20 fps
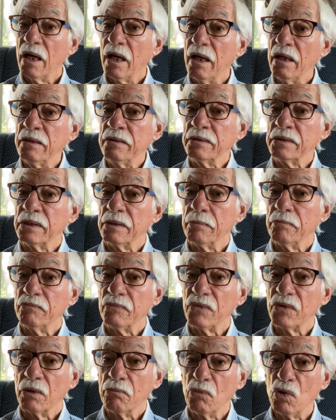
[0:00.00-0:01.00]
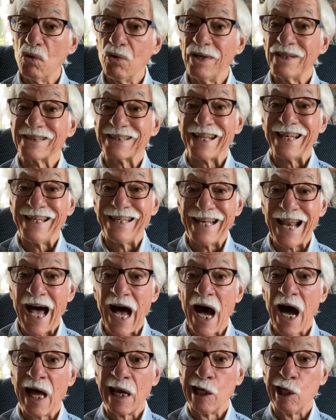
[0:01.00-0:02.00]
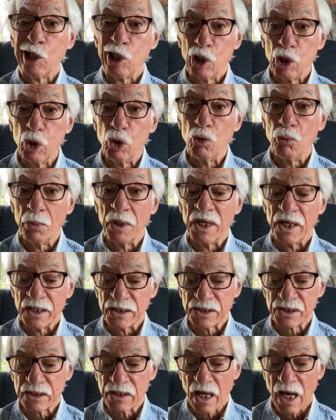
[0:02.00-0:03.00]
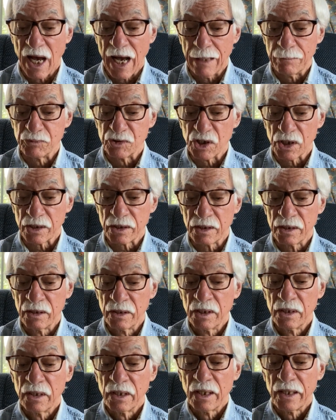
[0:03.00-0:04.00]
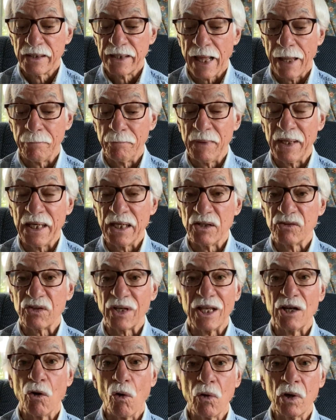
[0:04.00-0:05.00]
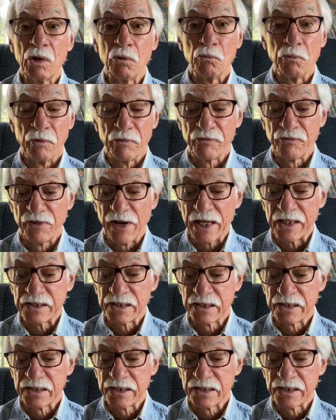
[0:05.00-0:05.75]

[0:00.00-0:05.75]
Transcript: The moon is a non-luminous object. That means it only reflects